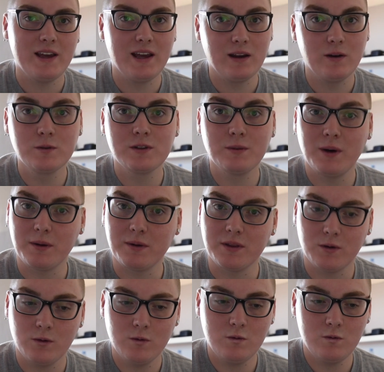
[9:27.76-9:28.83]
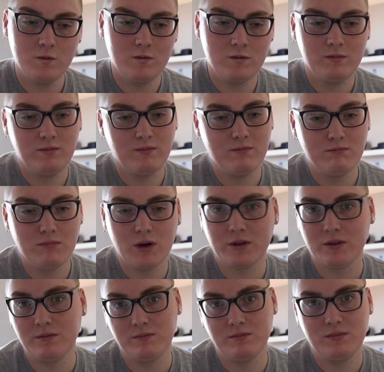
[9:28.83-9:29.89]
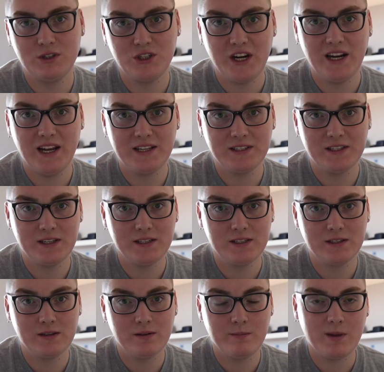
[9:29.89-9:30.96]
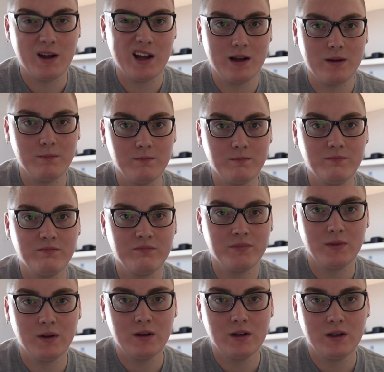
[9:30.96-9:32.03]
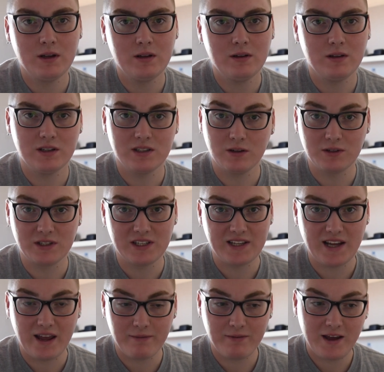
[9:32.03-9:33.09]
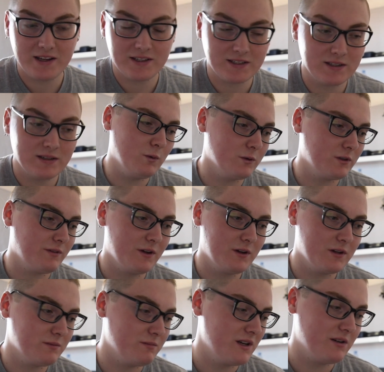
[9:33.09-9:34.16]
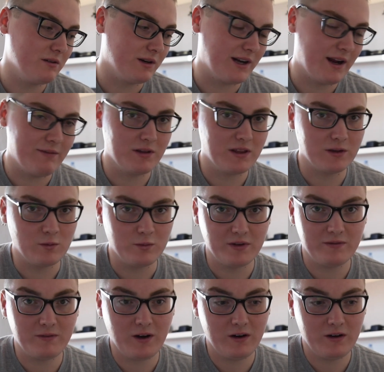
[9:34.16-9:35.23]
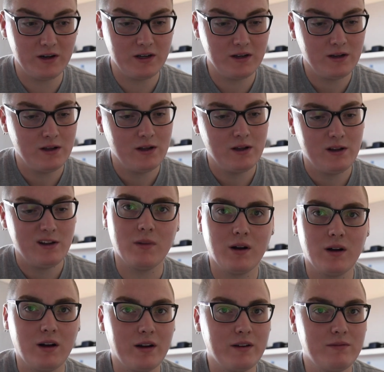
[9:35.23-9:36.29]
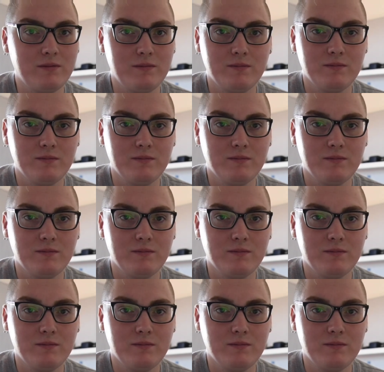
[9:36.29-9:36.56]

It'll also work with all modern G lenses, as long as it's AFS, autofocus metering, everything will be fine. I